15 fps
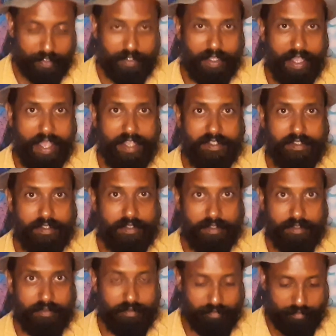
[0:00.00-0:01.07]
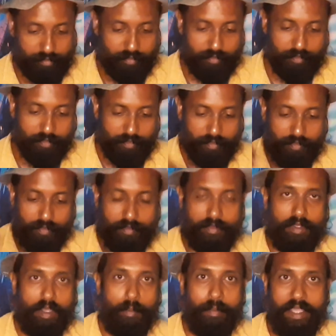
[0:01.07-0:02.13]
as
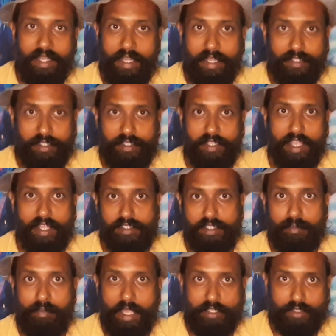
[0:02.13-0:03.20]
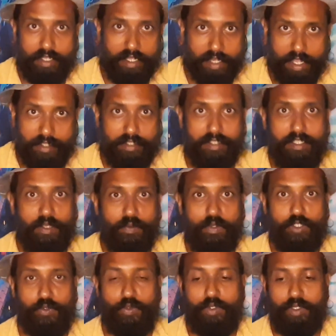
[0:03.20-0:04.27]
a male entity, as the masculine entity
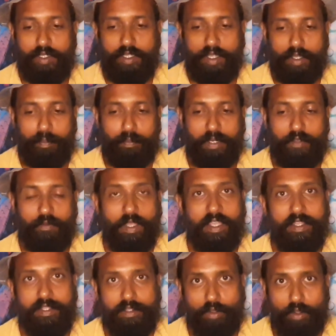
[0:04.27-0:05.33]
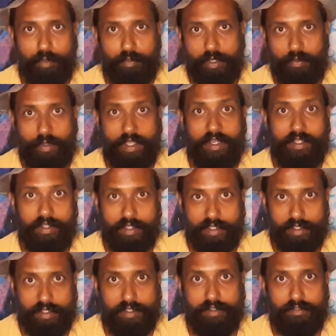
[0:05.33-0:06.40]
which would prevail in
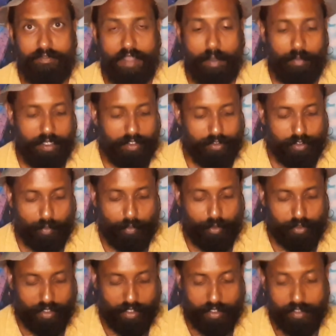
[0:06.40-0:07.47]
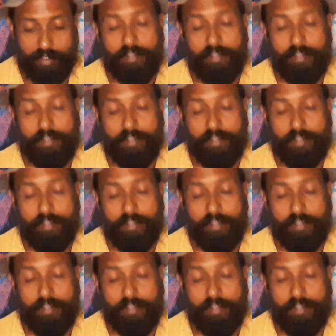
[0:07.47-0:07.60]
the family, supposedly.